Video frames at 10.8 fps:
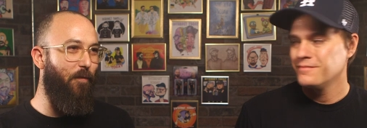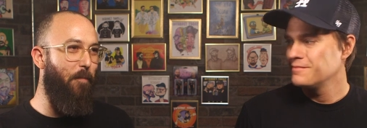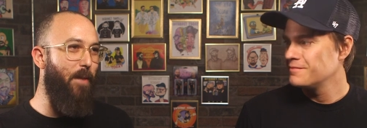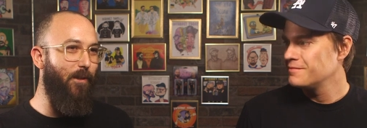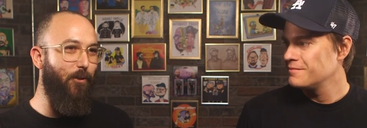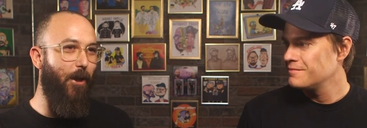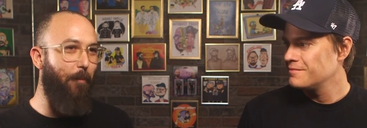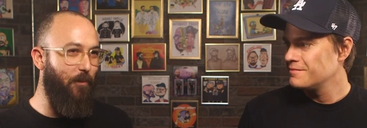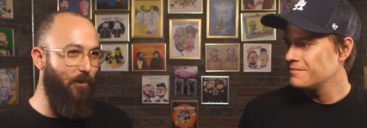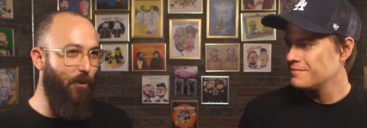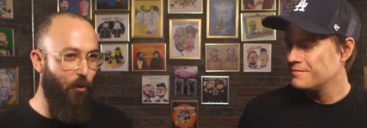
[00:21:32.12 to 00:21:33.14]
Speaker 1: of a mental
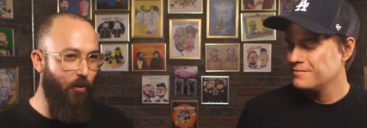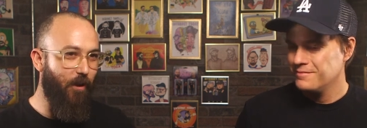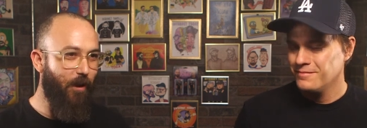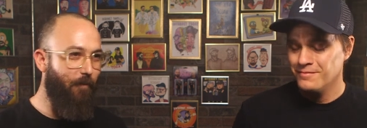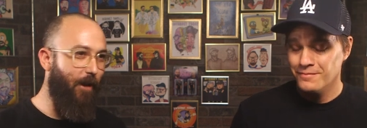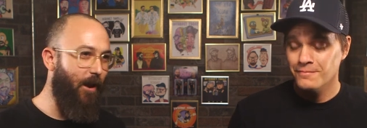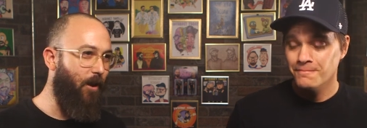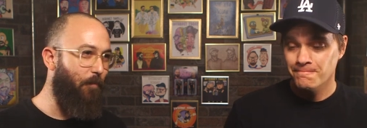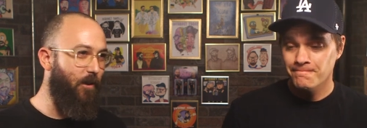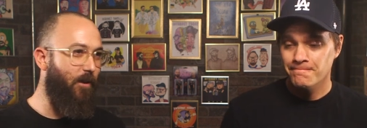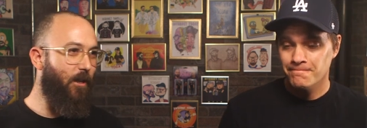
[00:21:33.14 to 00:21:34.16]
episode ran
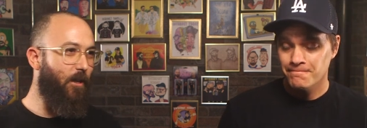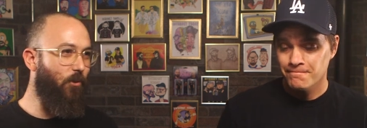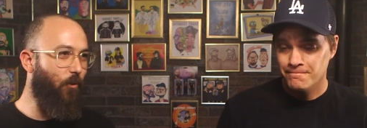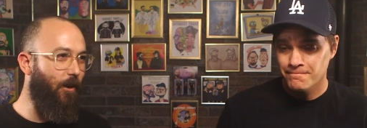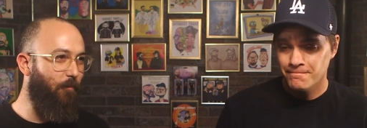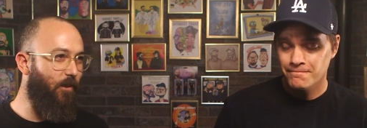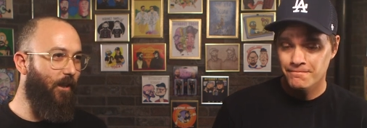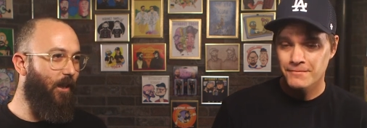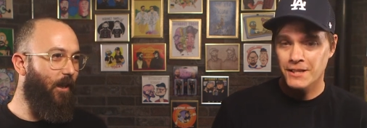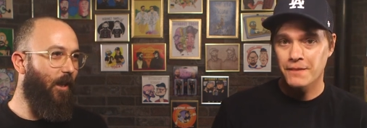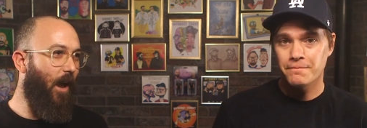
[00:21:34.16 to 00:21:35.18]
up and screamed.
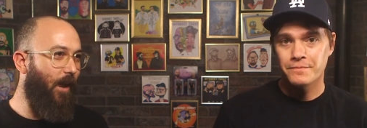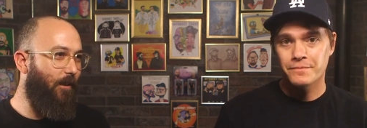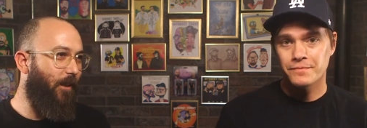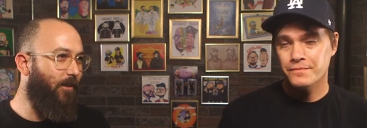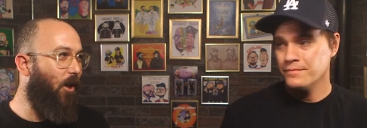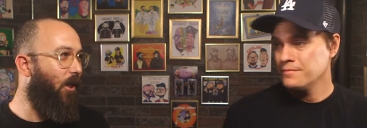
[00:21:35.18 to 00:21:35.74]
Yeah, I, that's